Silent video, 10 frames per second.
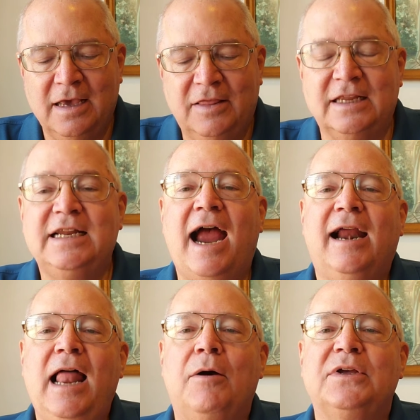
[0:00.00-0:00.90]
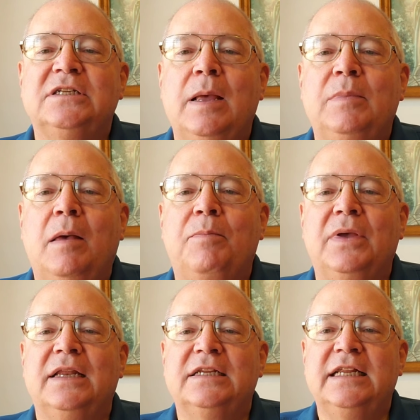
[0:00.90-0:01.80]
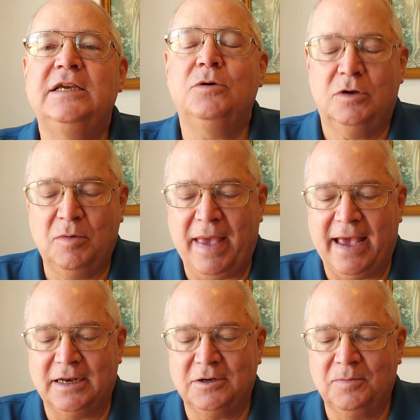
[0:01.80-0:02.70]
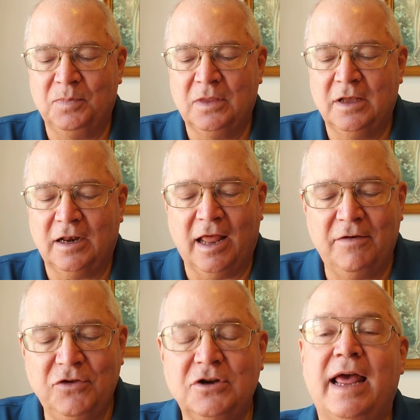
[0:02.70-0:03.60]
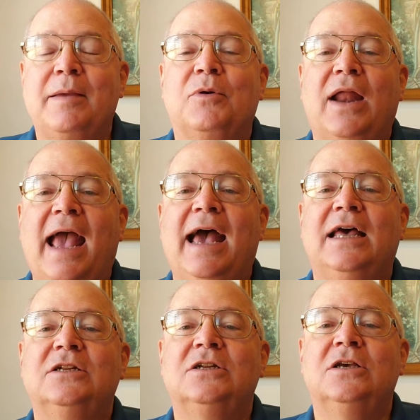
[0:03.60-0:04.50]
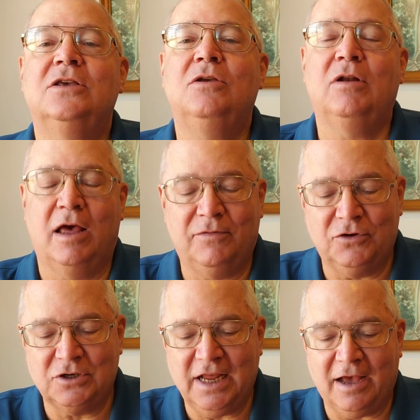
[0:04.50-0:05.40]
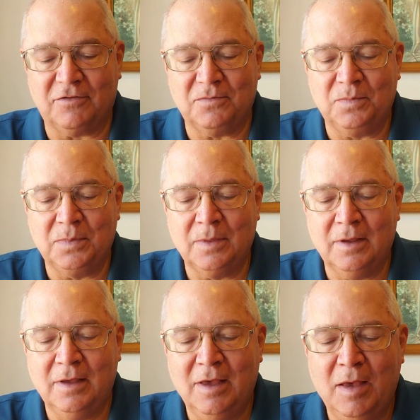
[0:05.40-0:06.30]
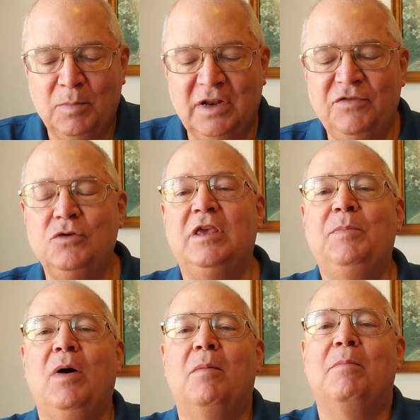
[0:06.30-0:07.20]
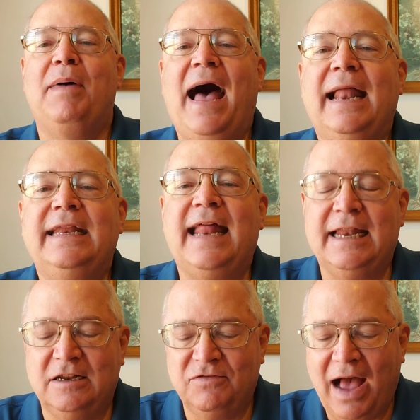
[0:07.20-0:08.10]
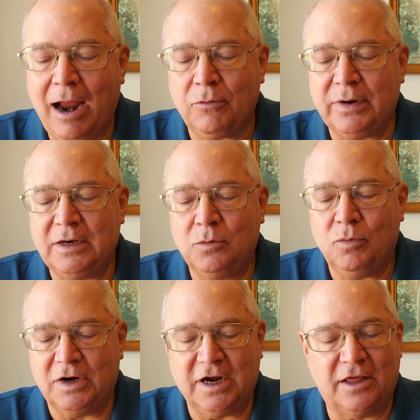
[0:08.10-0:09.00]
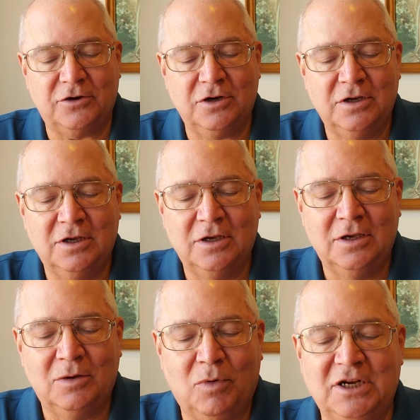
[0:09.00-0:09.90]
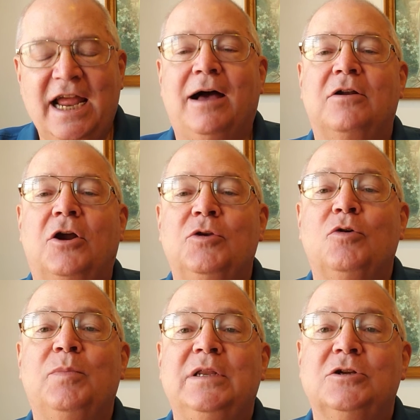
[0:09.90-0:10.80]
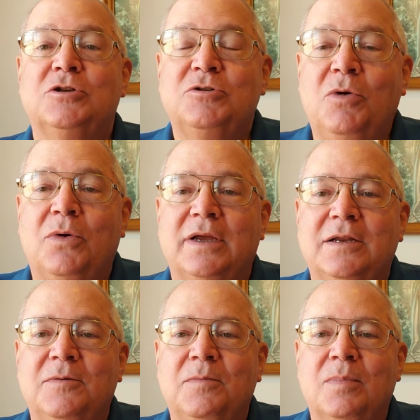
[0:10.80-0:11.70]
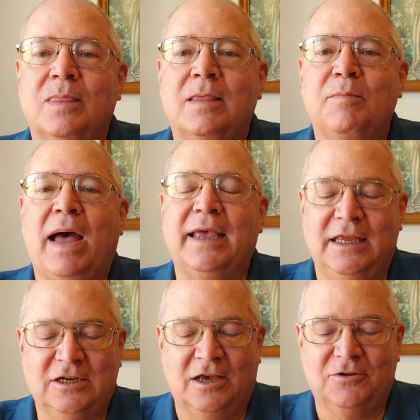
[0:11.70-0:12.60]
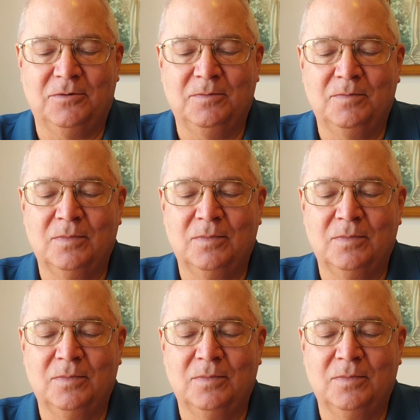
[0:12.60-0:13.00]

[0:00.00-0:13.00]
The entire law is summed up in a single command. Love your neighbor as you love yourself. But if you keep on biting and devouring one another, watch out, or you will be destroyed by each other.